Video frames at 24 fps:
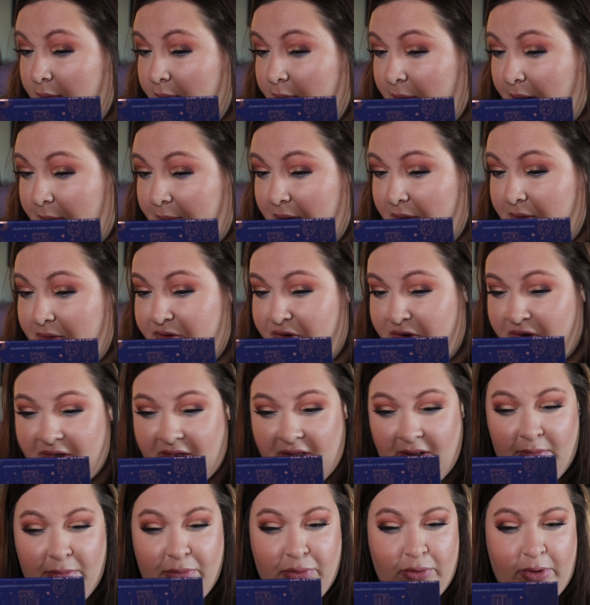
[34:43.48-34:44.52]
Maybe it was
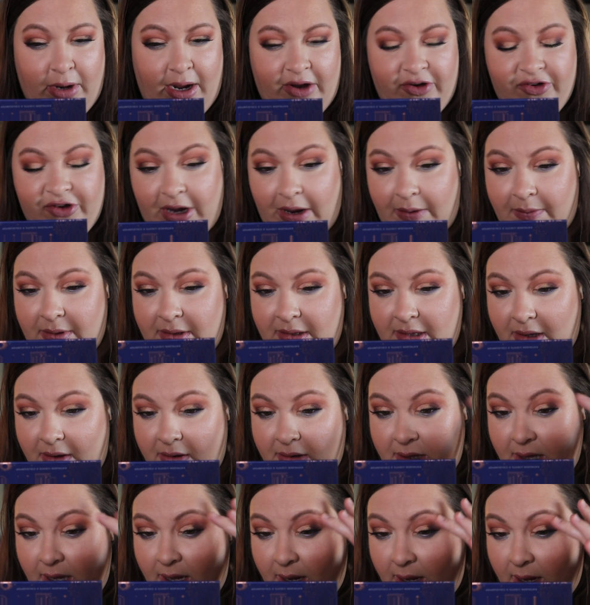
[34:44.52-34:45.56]
just the brush I was
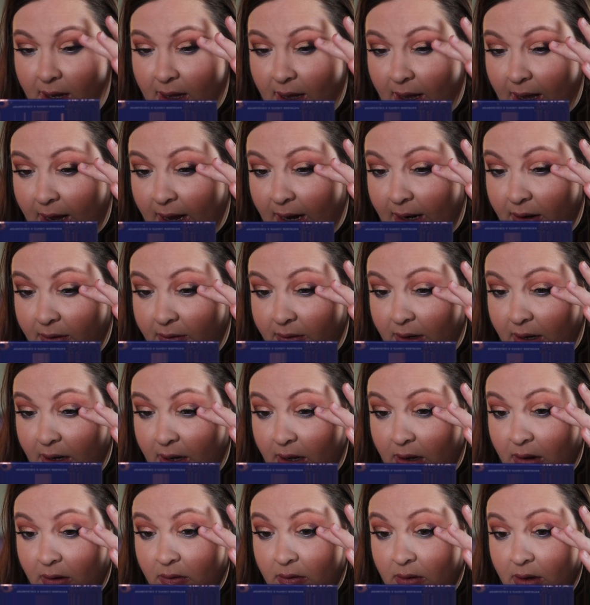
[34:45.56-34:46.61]
using, I don't
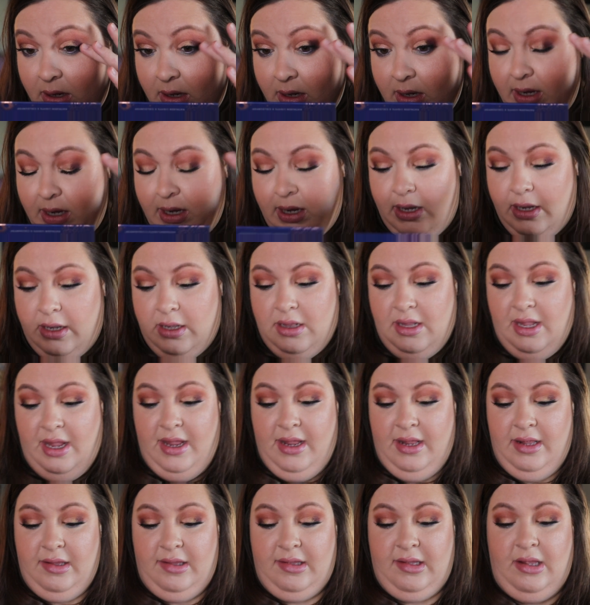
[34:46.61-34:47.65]
know.
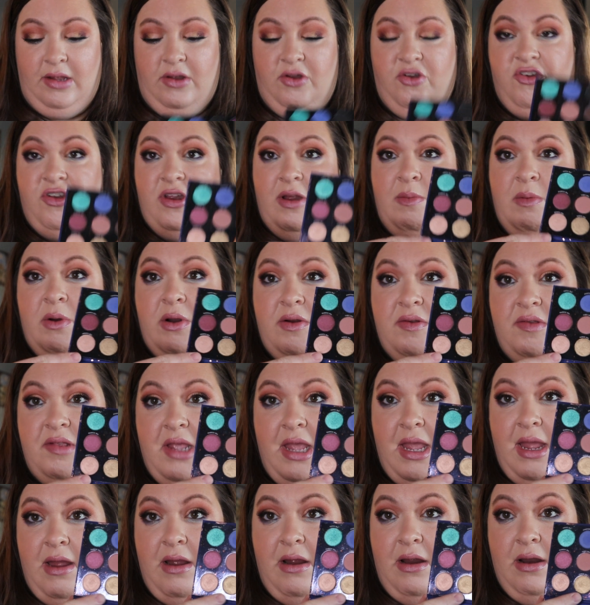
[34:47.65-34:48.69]
These shimmers
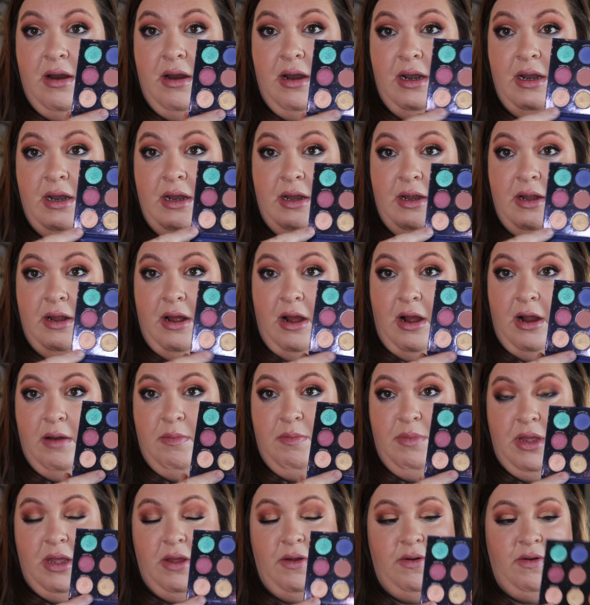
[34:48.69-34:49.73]
here are
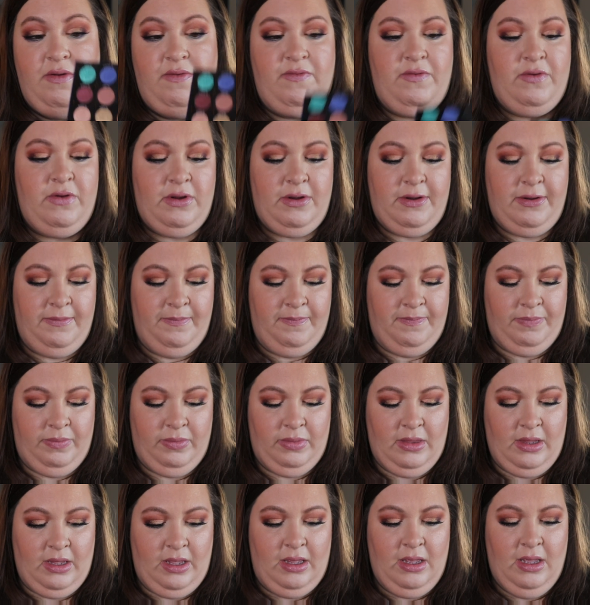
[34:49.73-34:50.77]
beautiful.
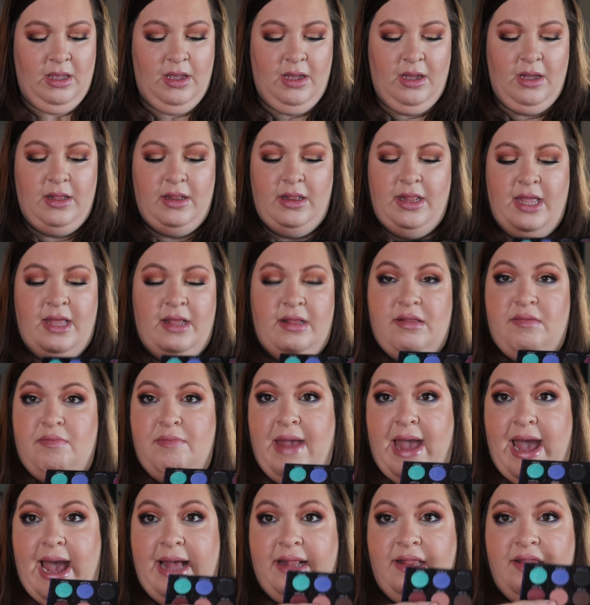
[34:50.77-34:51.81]
These
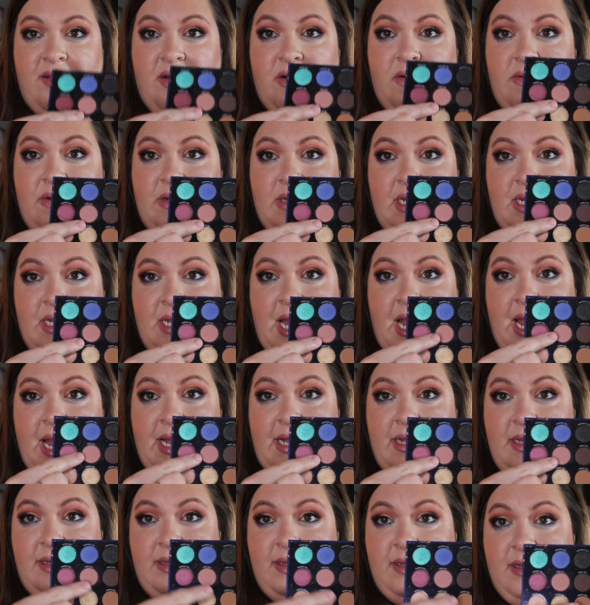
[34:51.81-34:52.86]
mattes are really
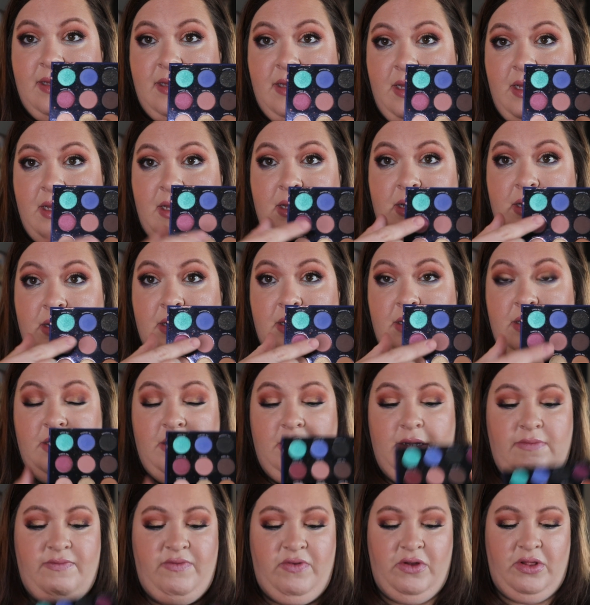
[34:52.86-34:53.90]
nice
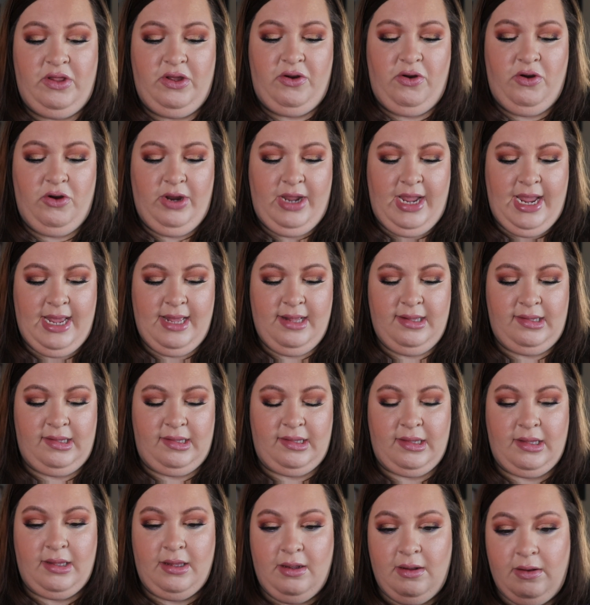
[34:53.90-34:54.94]
for the
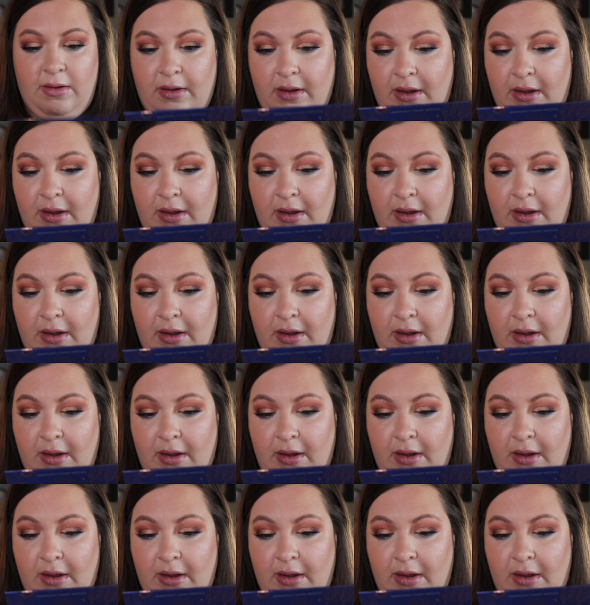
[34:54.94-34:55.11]
crease.